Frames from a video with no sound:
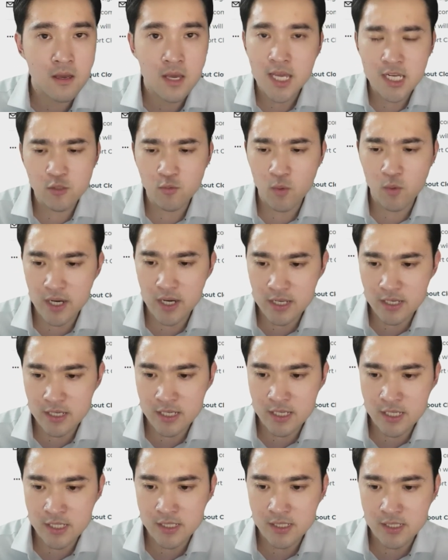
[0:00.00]
It is what it
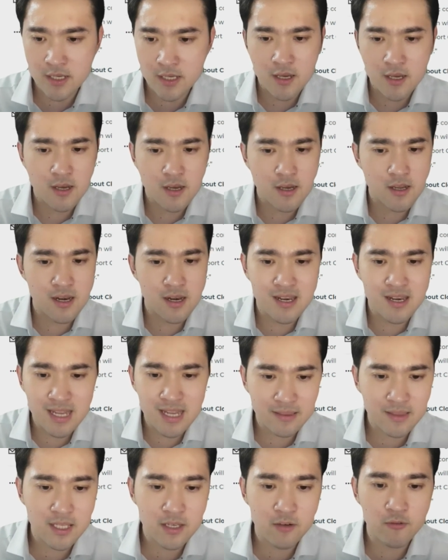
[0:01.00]
is.
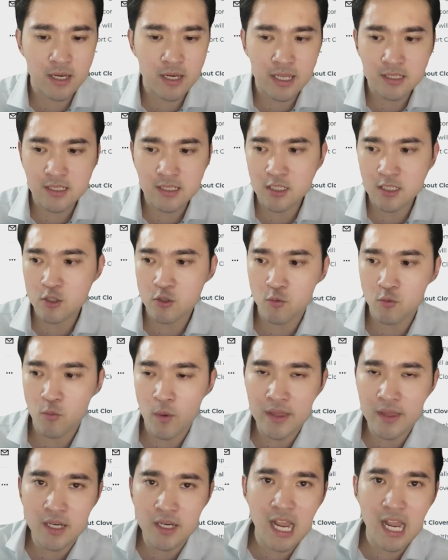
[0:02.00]
Nothing related to
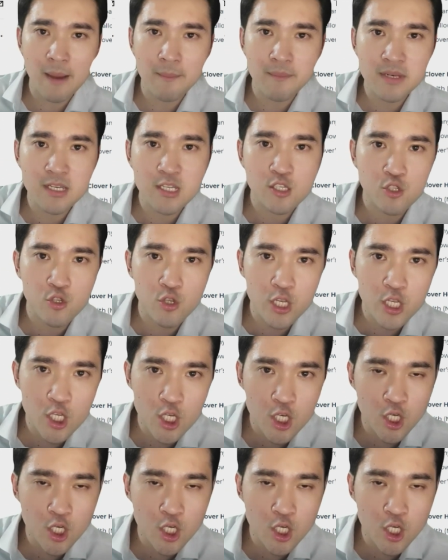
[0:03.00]
whether the company is doing